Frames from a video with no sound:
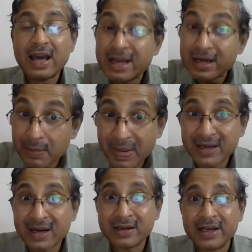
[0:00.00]

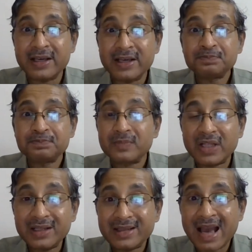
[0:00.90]
independently,
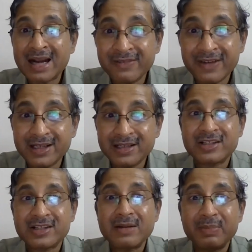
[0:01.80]
then that way
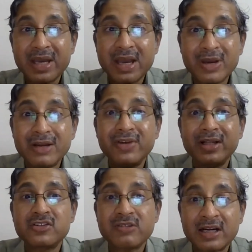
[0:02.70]
it can be a
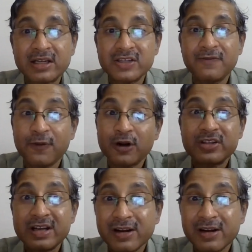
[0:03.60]
win-win strategy for
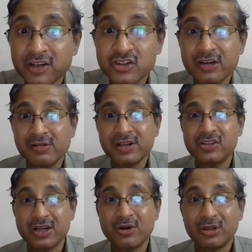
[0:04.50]
Central Asian
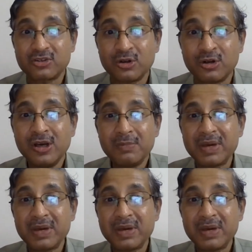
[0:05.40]
region also,